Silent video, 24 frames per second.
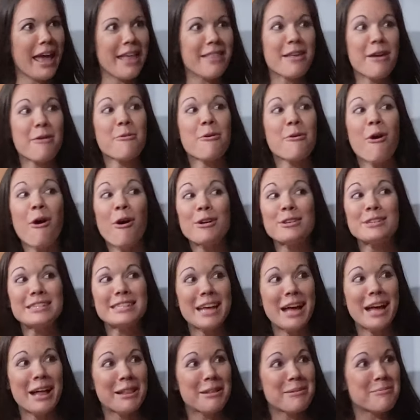and they were all
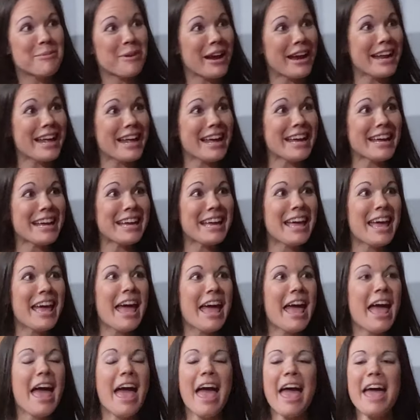celebrating
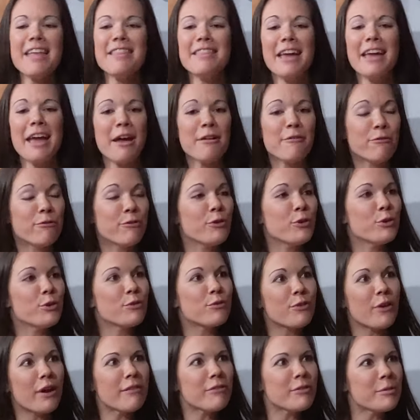and they had food
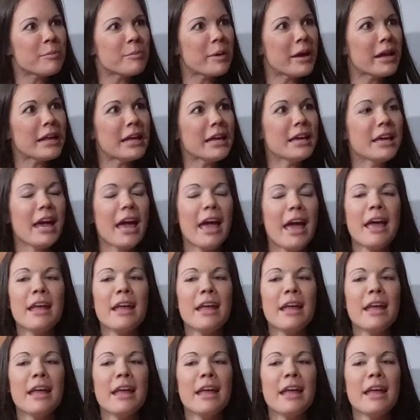for everybody.